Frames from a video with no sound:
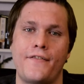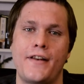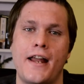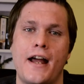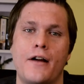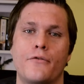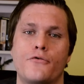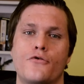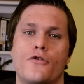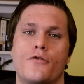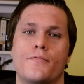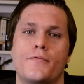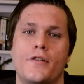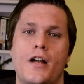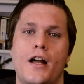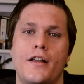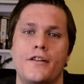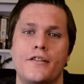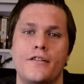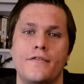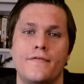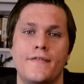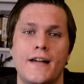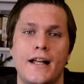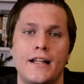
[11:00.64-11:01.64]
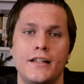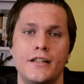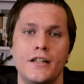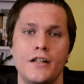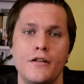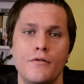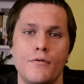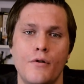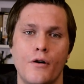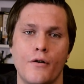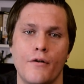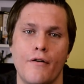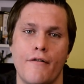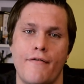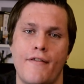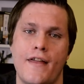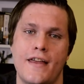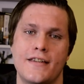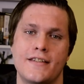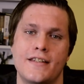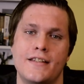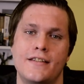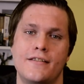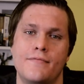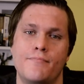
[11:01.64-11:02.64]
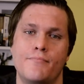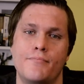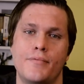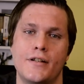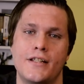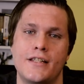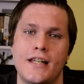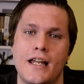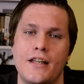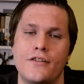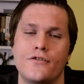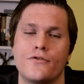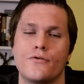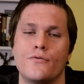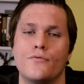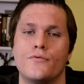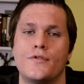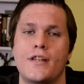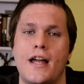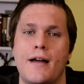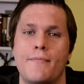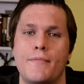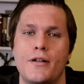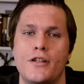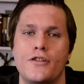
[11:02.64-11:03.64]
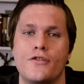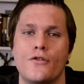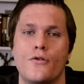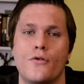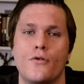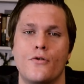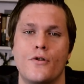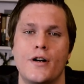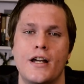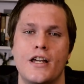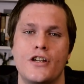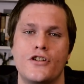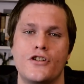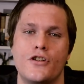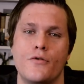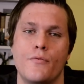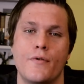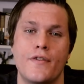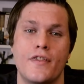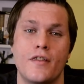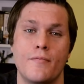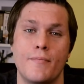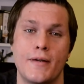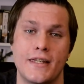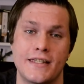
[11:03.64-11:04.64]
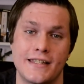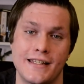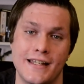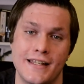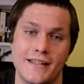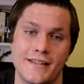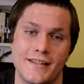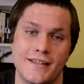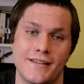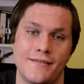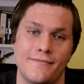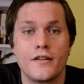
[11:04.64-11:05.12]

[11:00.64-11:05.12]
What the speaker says: now dropped under value or if there's a potential damage or issue with the business.